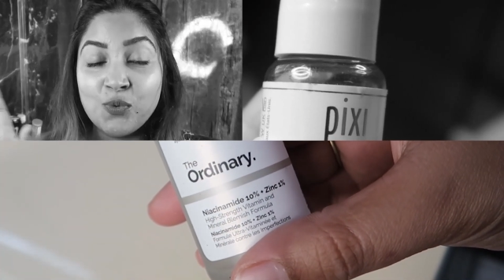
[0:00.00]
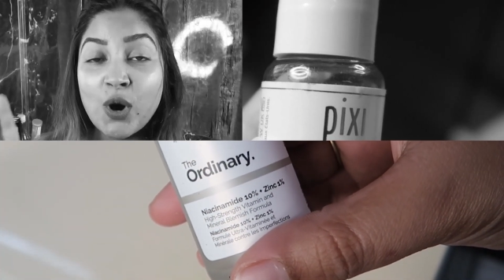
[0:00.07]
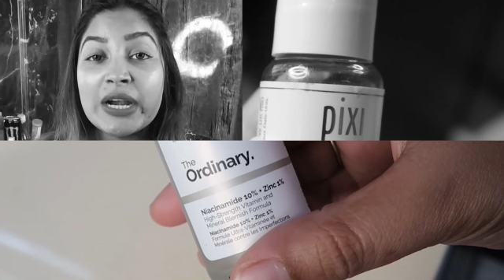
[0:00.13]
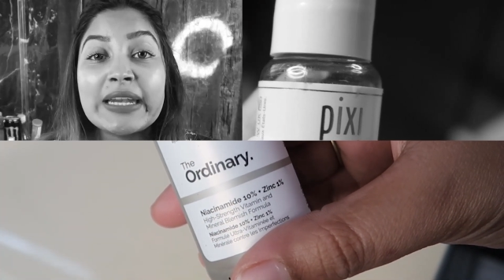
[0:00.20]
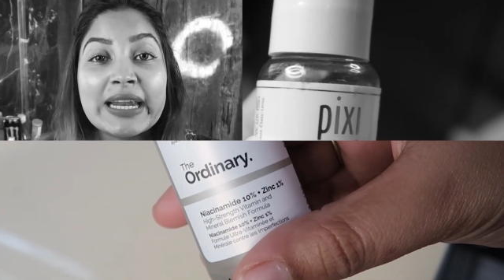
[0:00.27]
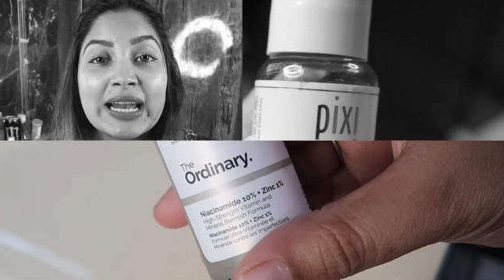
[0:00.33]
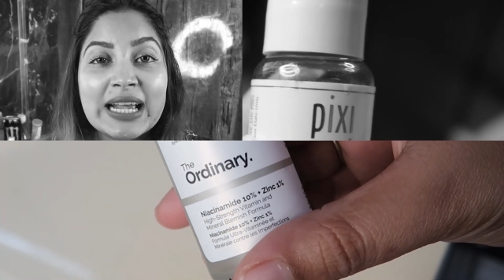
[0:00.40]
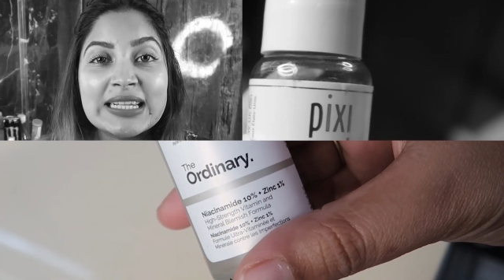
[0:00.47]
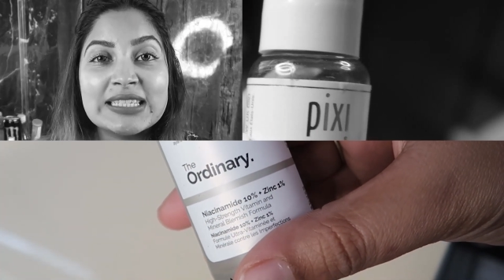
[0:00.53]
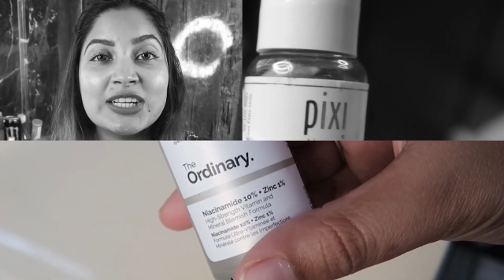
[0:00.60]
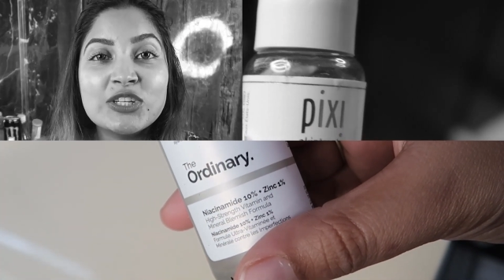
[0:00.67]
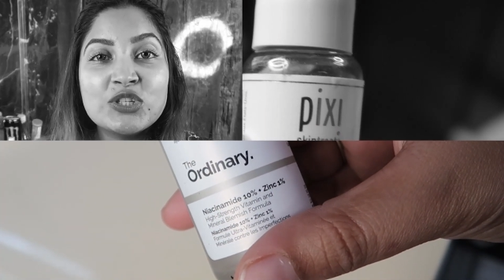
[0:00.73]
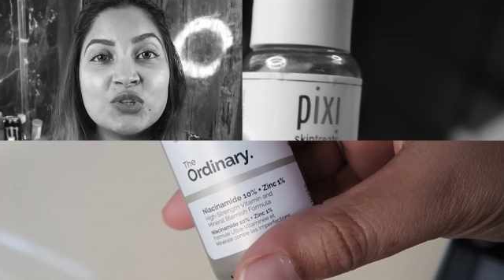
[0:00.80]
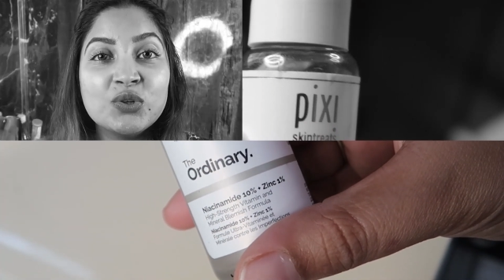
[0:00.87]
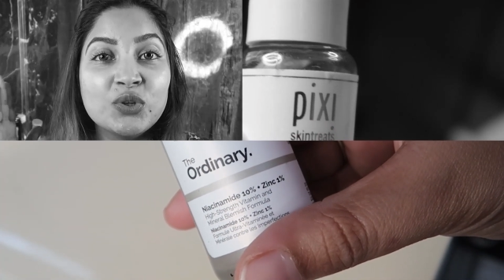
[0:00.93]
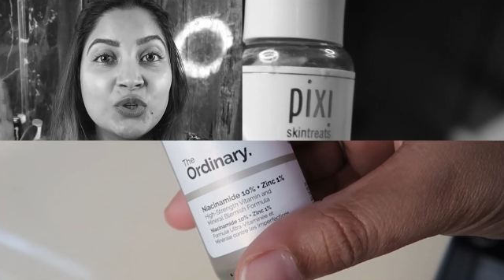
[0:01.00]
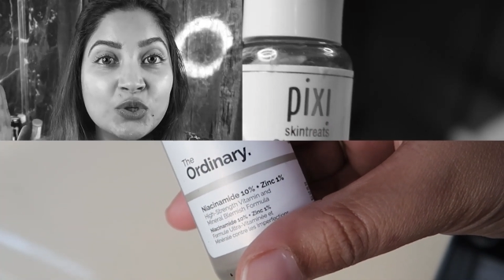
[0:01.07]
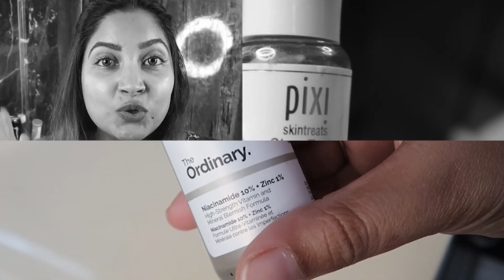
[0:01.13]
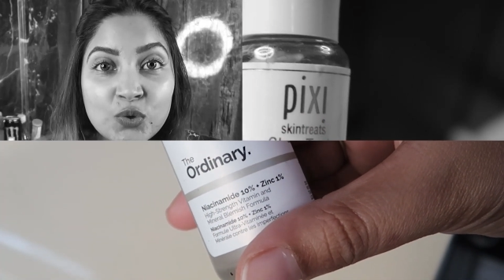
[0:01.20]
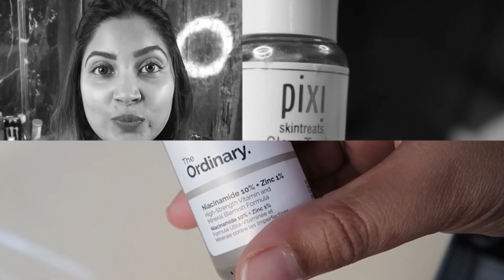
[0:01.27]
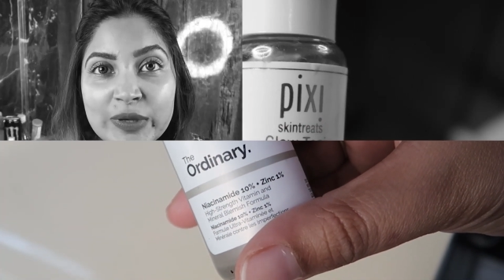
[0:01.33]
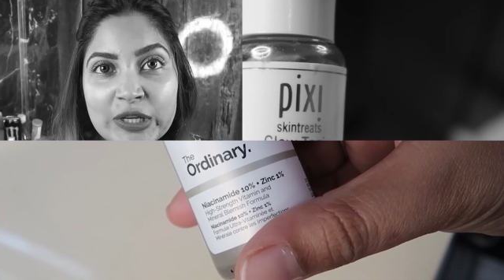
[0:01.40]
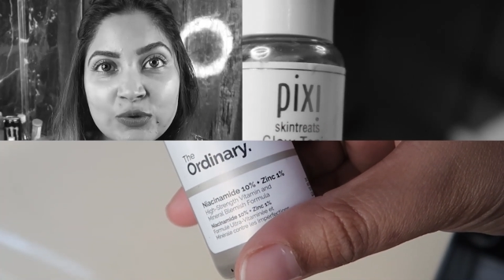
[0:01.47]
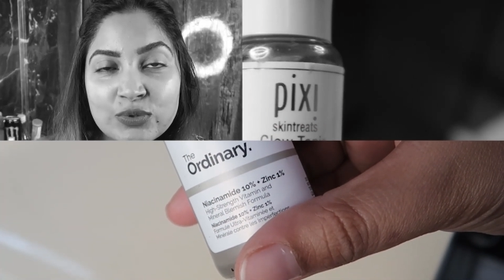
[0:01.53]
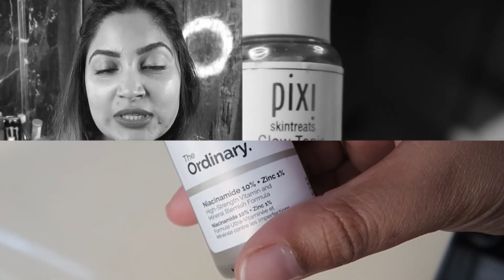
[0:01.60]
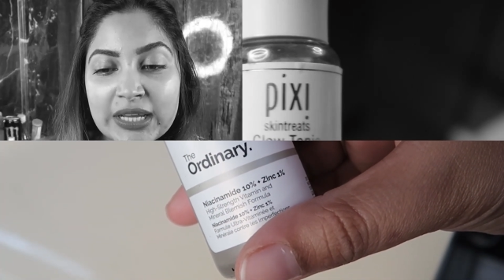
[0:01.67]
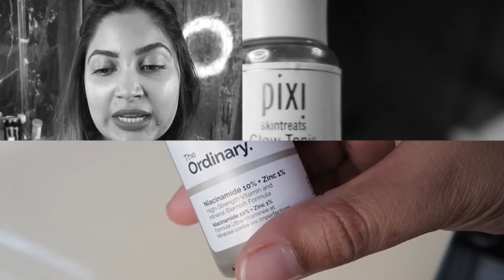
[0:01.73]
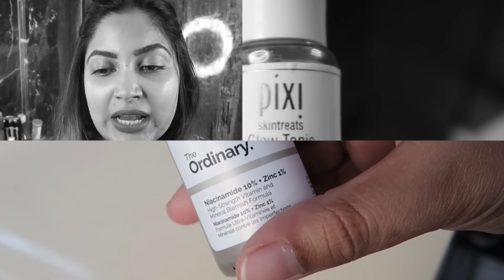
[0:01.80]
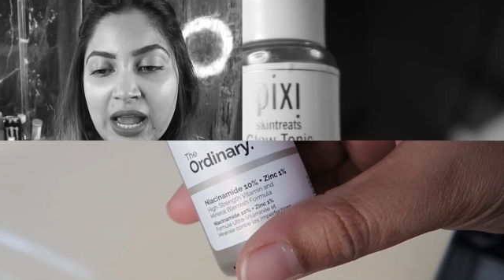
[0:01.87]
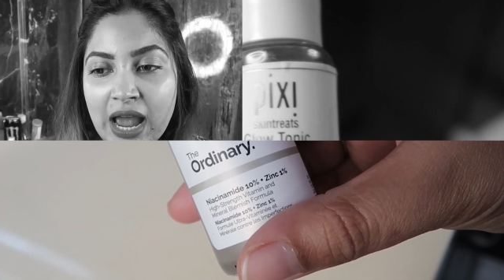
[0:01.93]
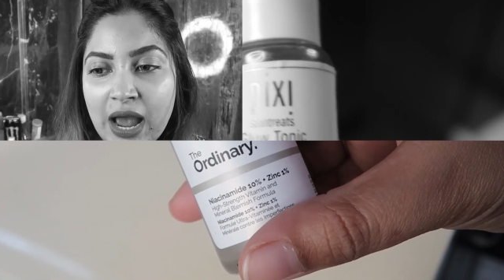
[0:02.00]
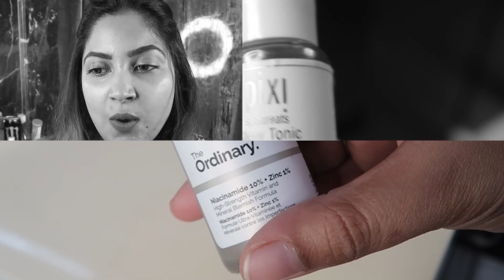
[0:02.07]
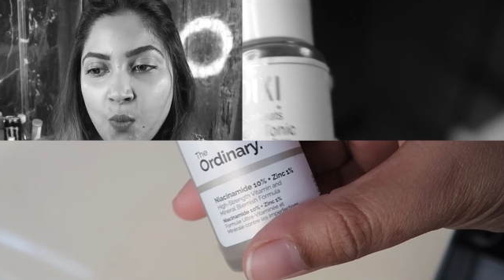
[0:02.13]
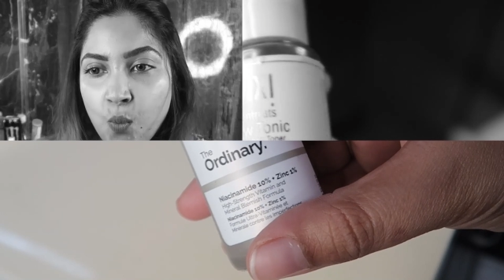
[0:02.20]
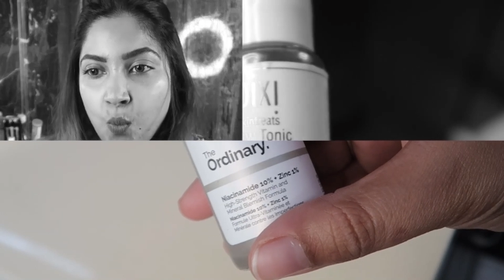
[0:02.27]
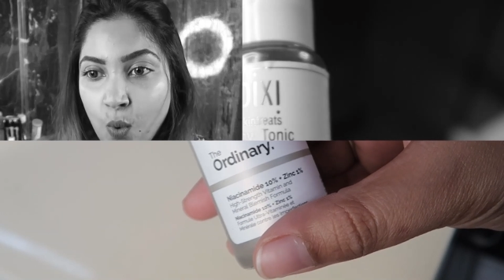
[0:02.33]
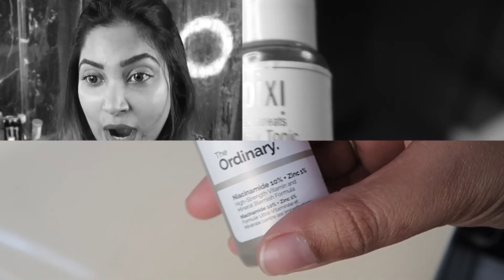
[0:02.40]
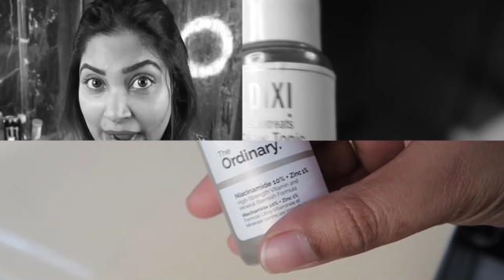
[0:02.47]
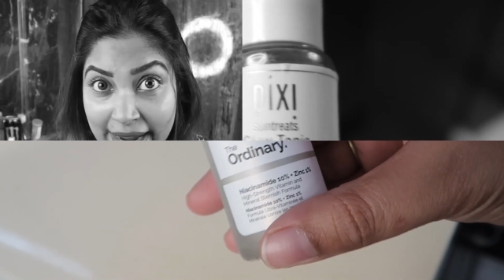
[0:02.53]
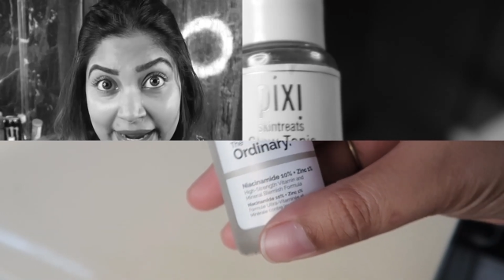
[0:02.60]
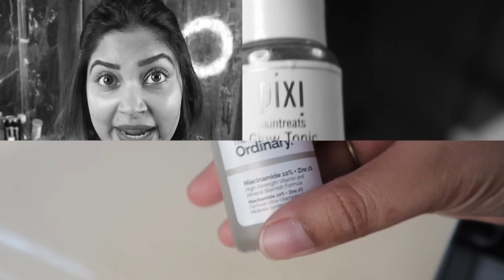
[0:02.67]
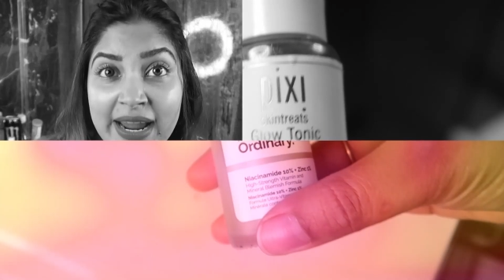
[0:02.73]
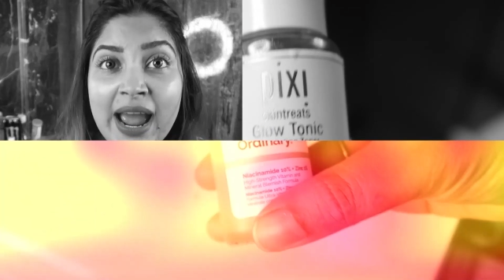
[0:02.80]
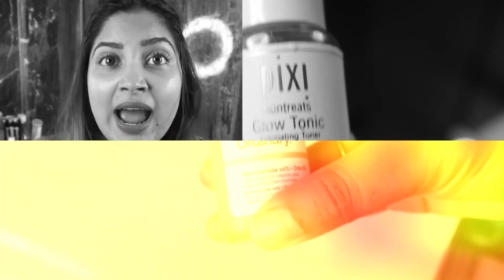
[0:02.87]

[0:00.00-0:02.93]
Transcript: what cleanser should you be using, why,